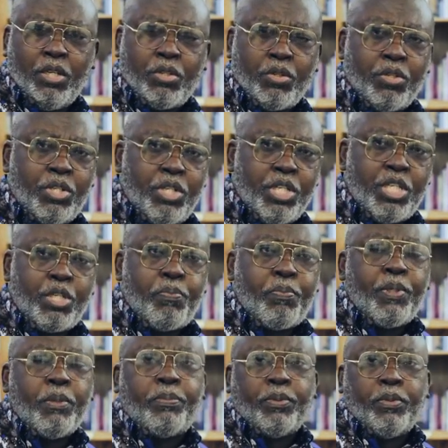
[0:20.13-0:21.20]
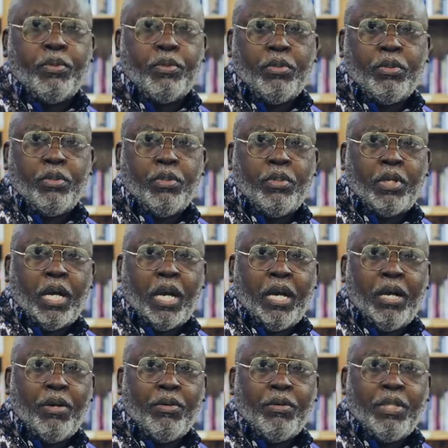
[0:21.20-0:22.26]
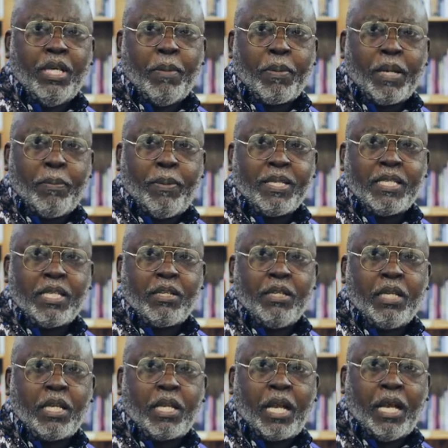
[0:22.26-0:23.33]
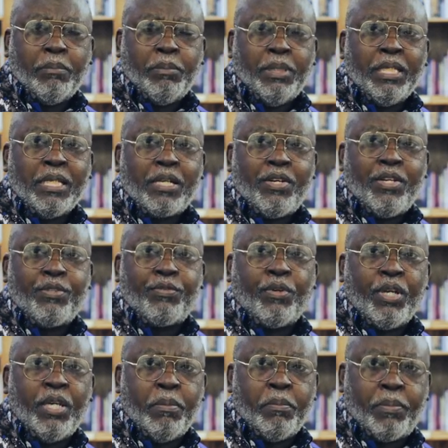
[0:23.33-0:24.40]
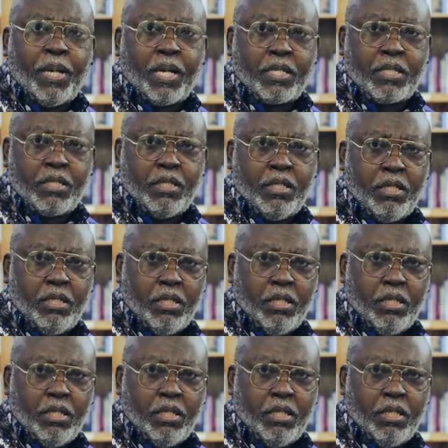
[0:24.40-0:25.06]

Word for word: to teach people how their capacity can be increased for impact.